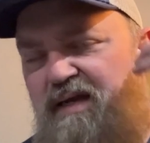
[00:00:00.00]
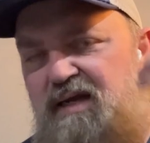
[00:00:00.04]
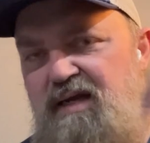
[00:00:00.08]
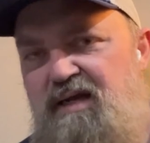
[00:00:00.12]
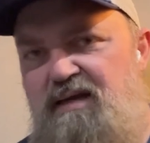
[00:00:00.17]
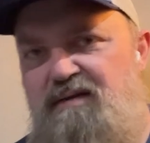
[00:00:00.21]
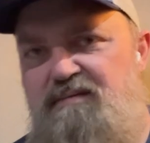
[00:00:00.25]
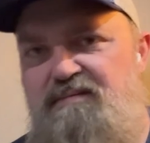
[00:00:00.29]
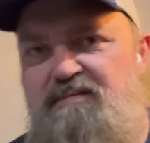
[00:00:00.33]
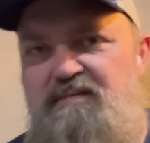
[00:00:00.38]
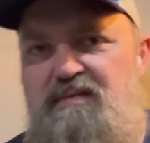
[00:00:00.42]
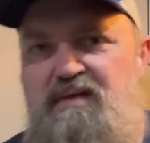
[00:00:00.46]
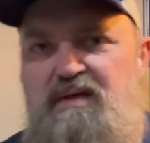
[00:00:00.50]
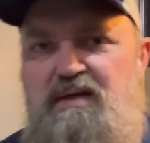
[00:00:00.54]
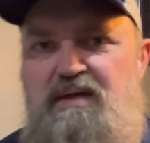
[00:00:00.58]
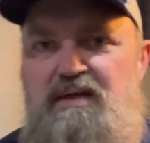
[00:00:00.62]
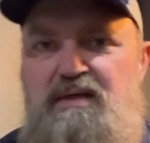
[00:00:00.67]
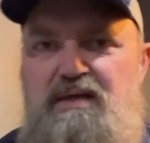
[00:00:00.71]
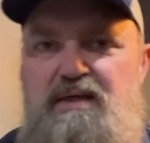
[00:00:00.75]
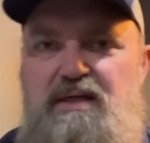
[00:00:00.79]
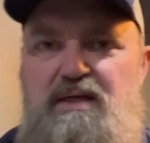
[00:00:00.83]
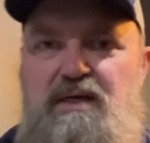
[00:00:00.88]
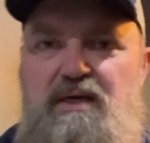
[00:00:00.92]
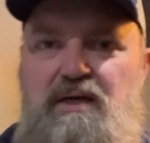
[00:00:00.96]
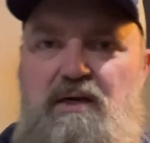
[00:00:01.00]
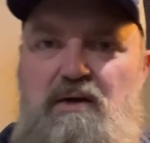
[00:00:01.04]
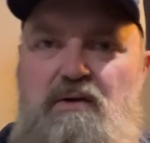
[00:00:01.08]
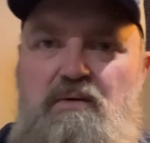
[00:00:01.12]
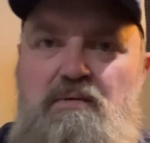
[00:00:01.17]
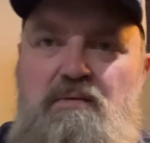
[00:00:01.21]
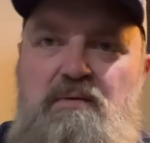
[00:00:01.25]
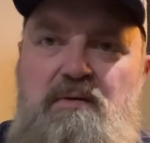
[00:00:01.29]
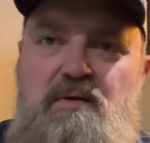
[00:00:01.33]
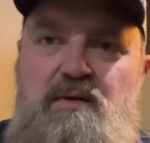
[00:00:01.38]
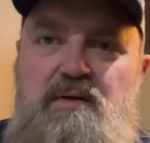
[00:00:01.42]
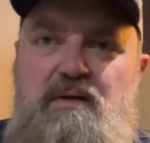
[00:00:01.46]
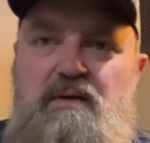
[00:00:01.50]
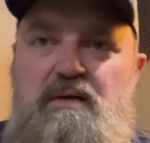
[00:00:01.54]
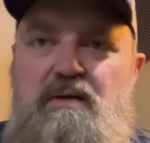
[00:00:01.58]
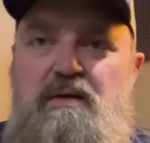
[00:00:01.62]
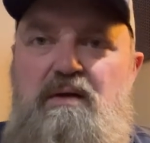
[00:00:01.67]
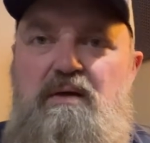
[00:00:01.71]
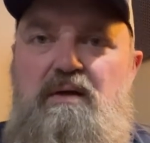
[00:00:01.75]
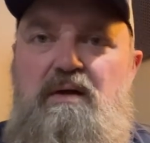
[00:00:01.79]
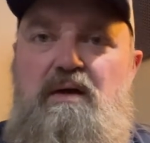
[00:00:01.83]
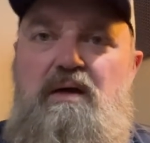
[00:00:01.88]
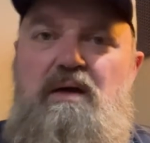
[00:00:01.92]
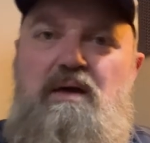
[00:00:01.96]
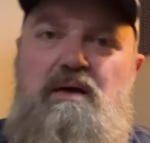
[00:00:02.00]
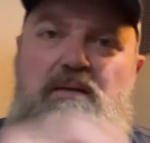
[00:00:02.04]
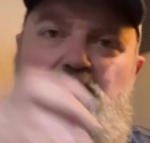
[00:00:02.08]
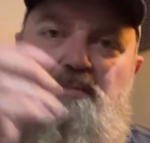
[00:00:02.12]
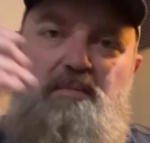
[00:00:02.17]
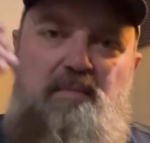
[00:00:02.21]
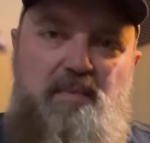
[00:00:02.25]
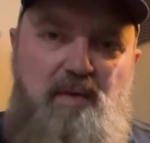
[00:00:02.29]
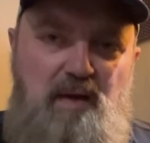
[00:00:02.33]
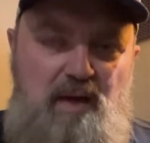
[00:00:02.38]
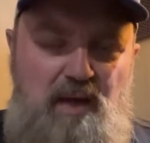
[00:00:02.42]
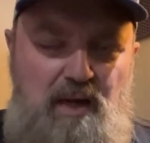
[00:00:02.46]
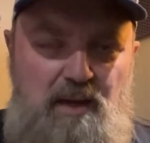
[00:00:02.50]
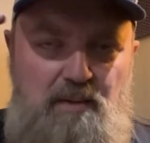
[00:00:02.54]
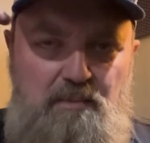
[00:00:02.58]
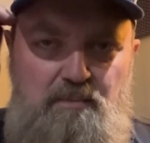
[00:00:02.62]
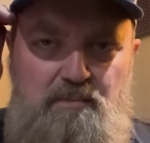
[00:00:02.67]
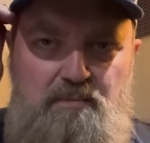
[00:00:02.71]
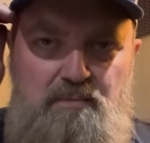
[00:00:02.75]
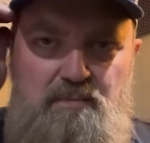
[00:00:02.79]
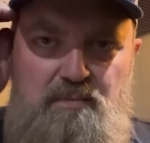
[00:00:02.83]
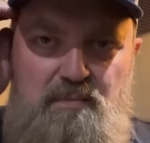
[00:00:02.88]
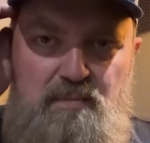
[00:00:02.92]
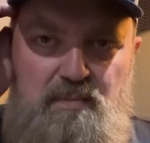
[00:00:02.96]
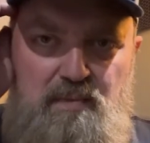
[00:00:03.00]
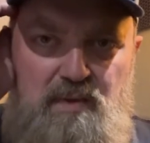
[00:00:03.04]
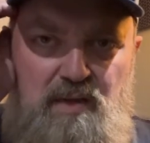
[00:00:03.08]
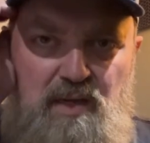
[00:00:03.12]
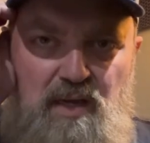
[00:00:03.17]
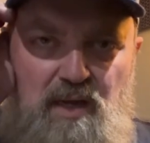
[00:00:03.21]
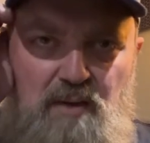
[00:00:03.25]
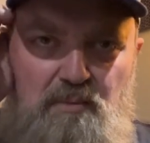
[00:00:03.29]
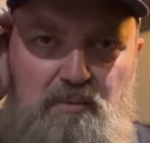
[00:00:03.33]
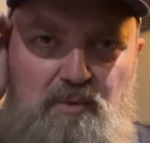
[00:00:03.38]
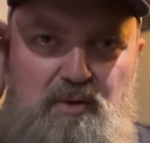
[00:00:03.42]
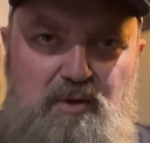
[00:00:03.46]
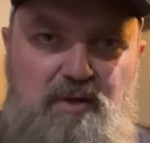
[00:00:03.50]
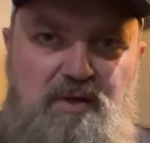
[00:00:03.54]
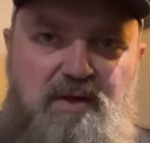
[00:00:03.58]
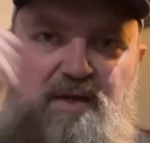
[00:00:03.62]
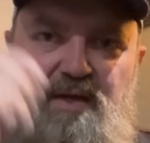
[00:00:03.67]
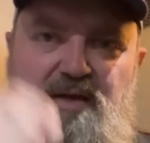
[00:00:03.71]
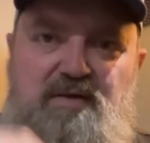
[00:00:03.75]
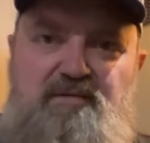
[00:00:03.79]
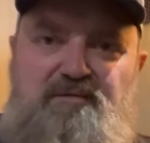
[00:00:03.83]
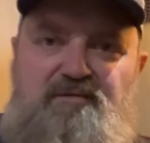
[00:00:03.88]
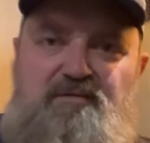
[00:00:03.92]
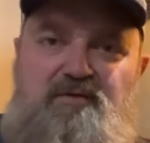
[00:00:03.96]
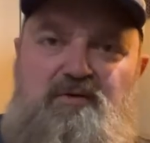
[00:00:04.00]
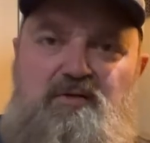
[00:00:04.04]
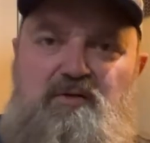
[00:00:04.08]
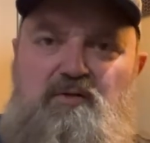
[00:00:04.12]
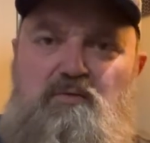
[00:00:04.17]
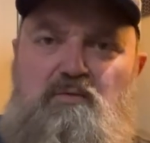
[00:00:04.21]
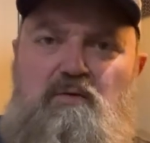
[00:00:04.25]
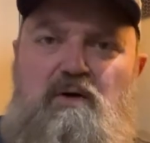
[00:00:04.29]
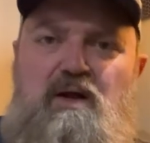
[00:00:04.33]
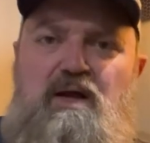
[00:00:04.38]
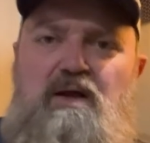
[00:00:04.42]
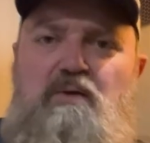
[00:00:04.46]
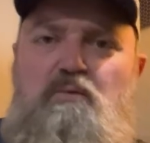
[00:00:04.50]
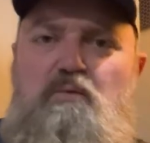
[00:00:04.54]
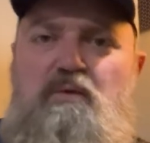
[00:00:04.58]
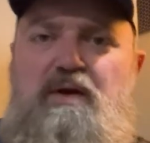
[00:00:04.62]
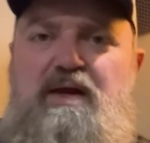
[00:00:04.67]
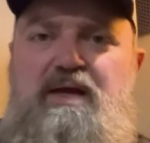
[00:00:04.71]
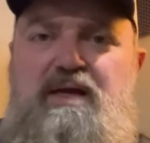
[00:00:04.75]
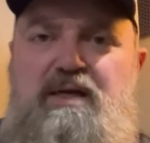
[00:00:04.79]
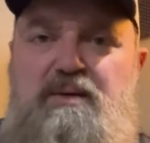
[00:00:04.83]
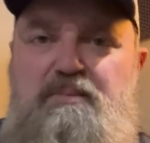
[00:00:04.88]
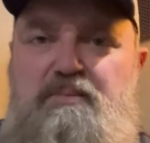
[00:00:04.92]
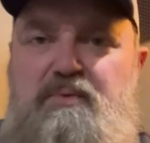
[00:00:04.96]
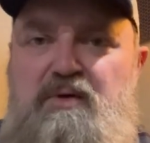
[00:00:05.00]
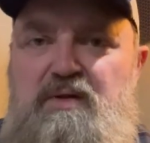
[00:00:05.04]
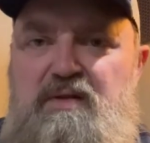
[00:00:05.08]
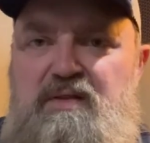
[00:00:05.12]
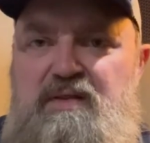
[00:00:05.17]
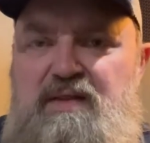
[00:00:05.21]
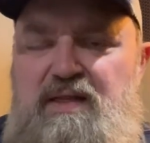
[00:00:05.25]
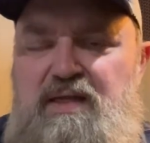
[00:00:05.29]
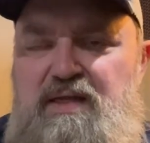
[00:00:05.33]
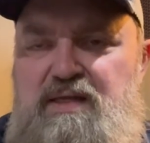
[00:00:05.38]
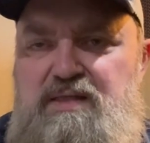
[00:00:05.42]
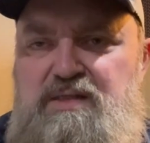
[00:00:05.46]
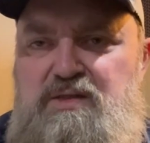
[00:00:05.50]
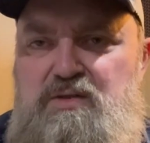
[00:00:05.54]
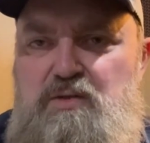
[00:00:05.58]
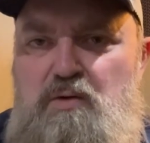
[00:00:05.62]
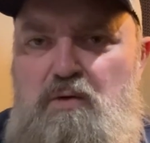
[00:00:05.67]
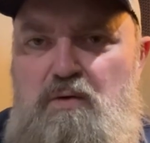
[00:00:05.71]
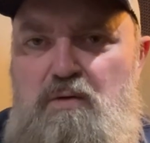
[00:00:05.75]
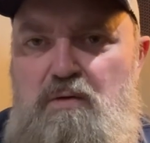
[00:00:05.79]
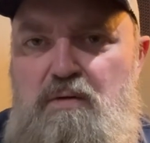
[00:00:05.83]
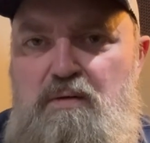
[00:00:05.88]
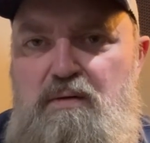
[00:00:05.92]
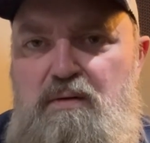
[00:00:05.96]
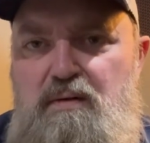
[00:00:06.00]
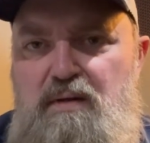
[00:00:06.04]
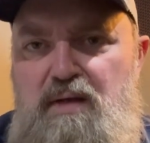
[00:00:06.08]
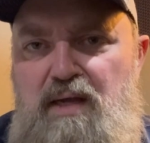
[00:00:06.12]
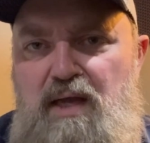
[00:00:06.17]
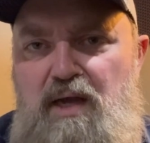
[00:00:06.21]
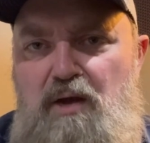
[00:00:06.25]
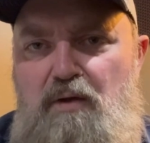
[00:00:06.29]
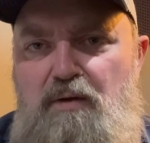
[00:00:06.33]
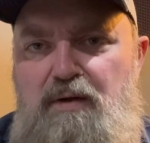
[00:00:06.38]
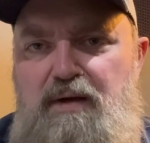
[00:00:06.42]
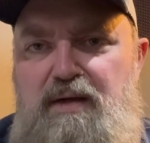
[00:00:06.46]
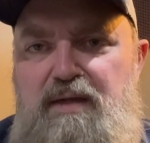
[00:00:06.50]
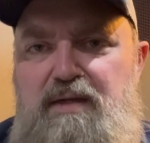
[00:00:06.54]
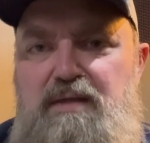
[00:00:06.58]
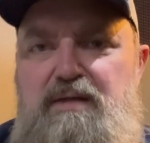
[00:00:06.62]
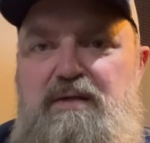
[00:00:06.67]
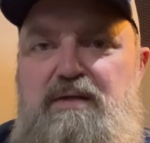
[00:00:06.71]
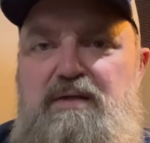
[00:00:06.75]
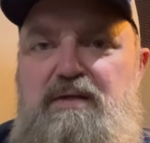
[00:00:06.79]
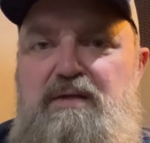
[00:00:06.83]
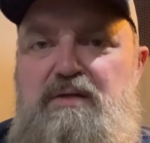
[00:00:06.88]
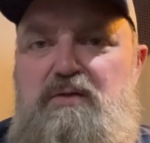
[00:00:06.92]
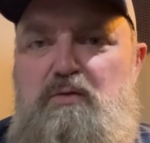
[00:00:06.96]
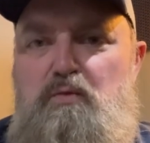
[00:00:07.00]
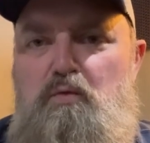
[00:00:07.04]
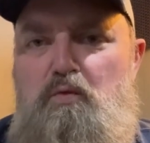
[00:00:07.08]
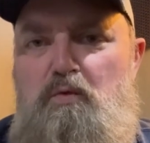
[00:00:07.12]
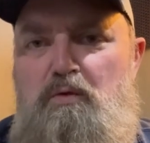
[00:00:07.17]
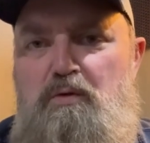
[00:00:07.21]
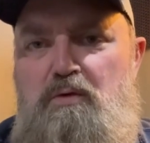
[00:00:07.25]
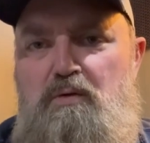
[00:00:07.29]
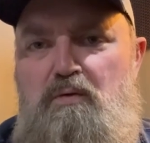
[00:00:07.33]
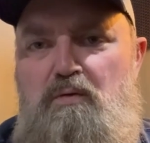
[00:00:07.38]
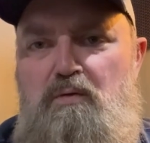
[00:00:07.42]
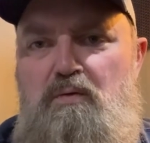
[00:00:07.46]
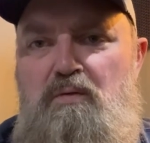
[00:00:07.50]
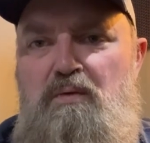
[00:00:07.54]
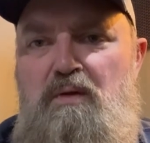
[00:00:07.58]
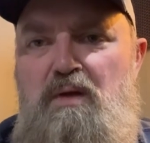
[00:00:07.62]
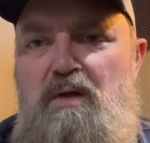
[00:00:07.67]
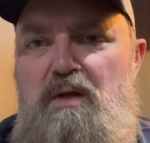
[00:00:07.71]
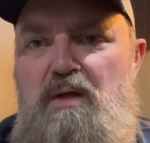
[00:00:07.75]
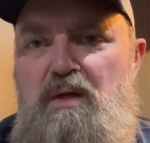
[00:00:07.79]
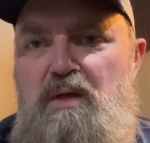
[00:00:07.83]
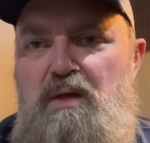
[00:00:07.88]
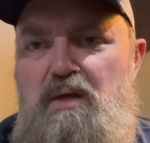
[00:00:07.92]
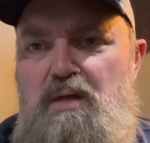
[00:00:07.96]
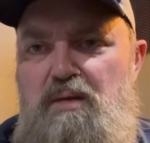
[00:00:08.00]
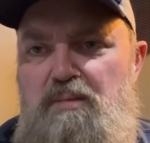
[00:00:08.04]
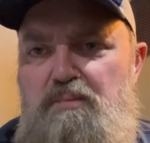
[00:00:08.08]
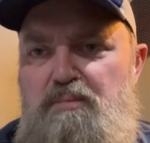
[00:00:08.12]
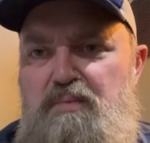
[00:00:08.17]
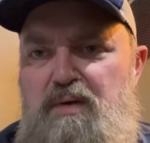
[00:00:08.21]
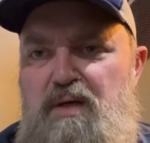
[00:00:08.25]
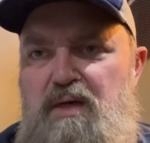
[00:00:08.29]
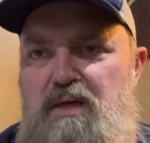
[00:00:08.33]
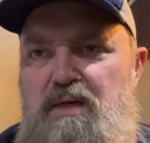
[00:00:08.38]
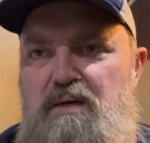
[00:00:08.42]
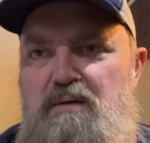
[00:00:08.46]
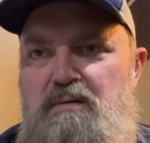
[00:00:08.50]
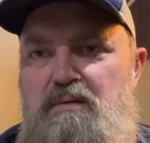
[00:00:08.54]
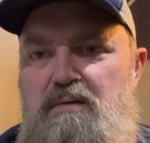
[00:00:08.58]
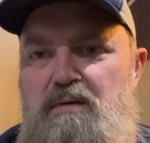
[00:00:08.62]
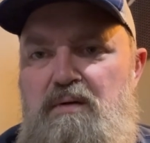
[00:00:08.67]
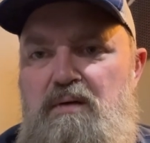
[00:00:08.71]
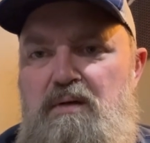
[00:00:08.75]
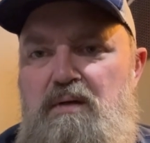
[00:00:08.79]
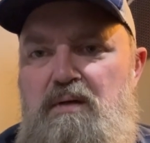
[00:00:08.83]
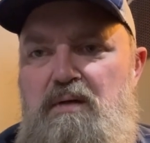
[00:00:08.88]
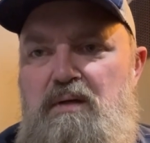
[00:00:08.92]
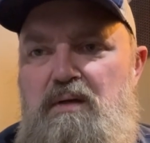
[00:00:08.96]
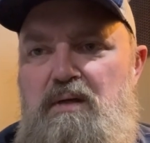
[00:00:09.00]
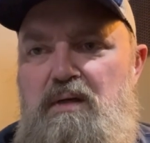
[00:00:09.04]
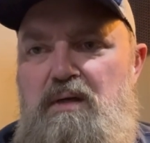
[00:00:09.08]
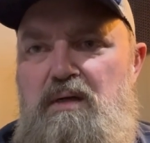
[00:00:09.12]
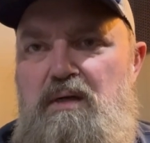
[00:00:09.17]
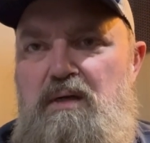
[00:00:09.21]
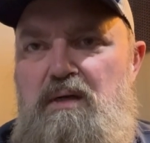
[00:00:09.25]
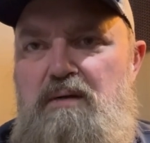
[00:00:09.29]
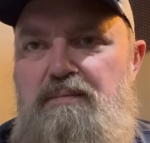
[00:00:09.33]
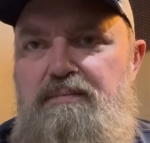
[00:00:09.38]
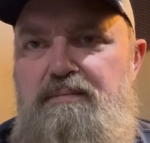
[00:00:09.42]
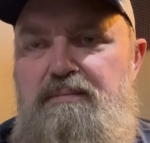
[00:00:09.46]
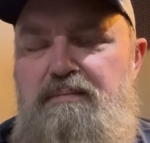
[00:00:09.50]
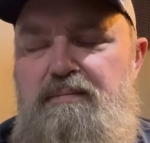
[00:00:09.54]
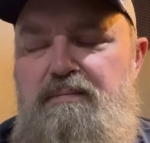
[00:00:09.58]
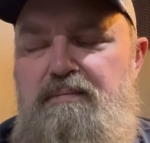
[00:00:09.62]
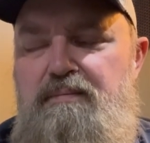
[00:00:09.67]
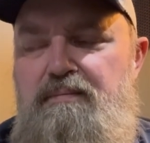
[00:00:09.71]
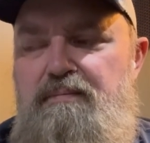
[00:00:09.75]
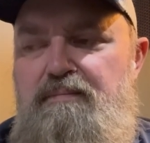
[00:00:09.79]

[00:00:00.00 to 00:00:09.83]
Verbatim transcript: And you know, um, I'm I'm looking for the right way to put that song out into the world, but um,